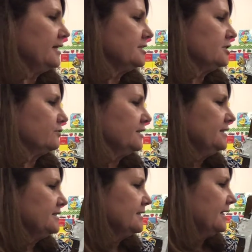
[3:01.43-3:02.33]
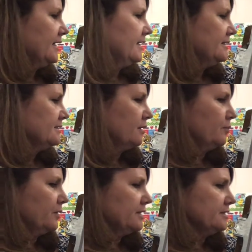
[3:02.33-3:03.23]
has three sides. I'll
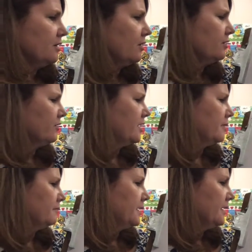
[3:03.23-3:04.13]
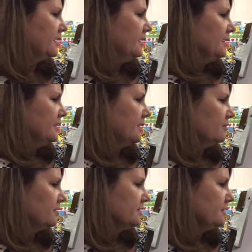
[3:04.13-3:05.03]
press harder on my
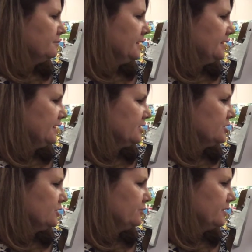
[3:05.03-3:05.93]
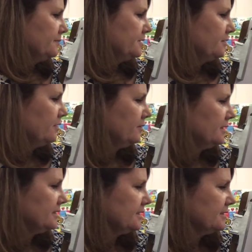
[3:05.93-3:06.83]
yellow because it may not show up to. Oh,
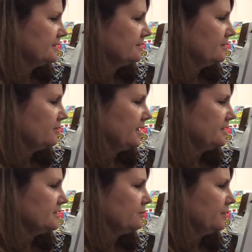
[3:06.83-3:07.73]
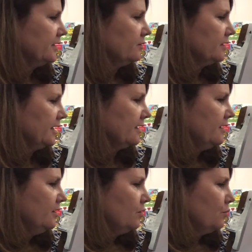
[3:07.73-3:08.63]
it does. Okay, so we go like
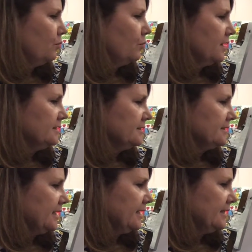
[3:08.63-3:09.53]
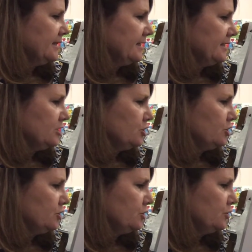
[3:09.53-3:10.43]
one side, then
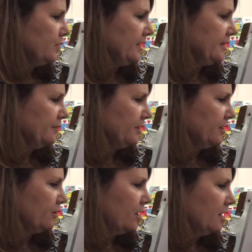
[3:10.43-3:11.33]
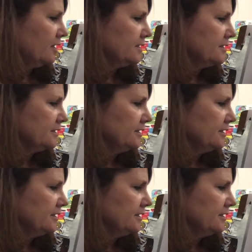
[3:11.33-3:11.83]
two, and then we cross